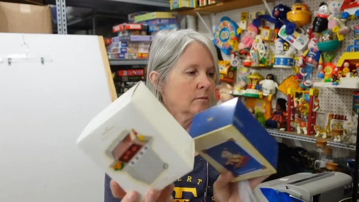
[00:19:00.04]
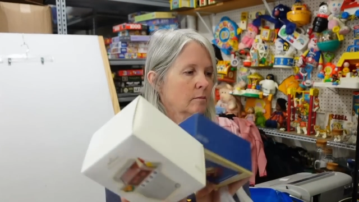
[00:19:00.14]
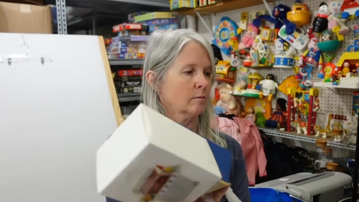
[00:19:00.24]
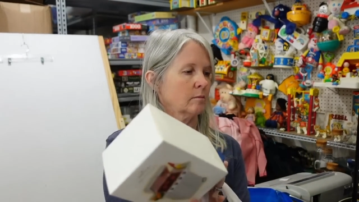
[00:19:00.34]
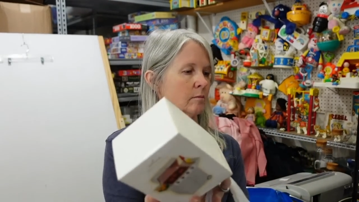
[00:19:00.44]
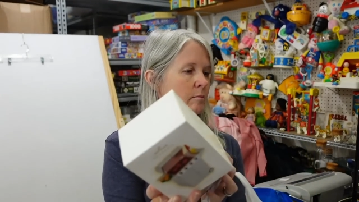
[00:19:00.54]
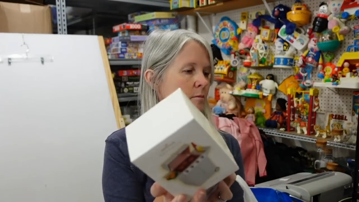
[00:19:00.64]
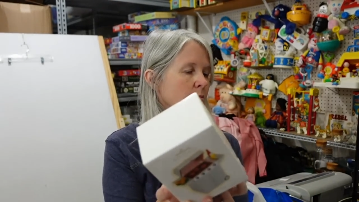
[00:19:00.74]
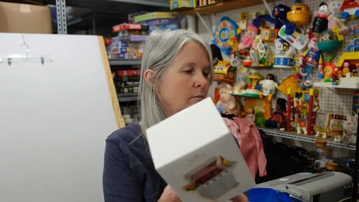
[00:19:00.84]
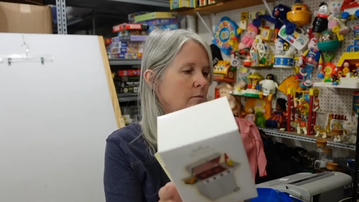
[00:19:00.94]

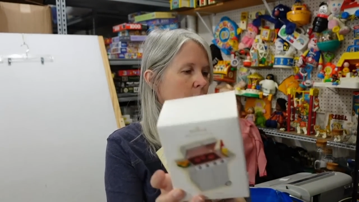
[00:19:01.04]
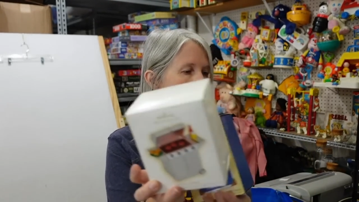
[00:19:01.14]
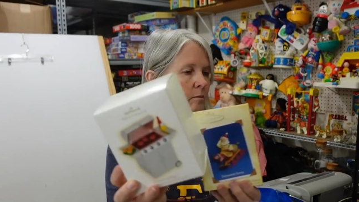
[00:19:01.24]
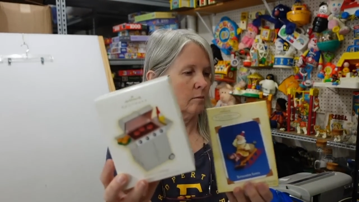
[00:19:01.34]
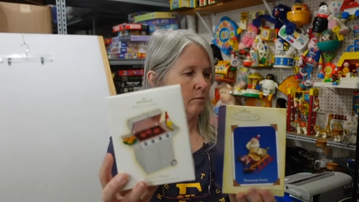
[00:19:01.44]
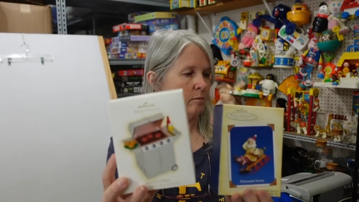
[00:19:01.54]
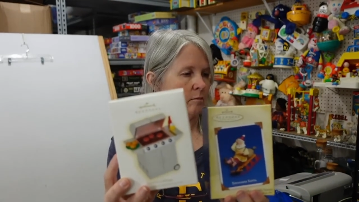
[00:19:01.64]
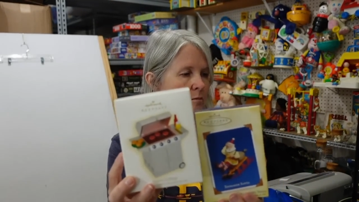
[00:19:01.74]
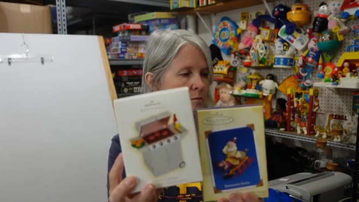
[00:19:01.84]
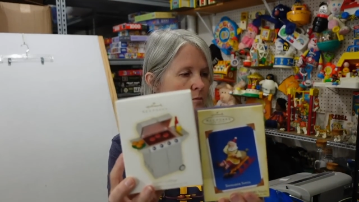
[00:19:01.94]

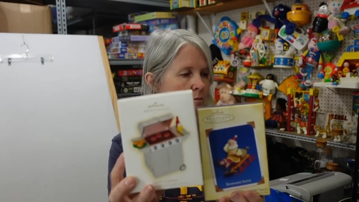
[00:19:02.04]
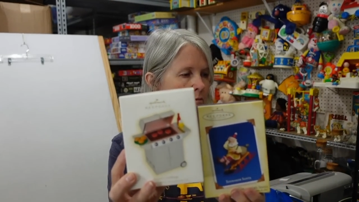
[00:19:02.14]
No one is speaking in this clip.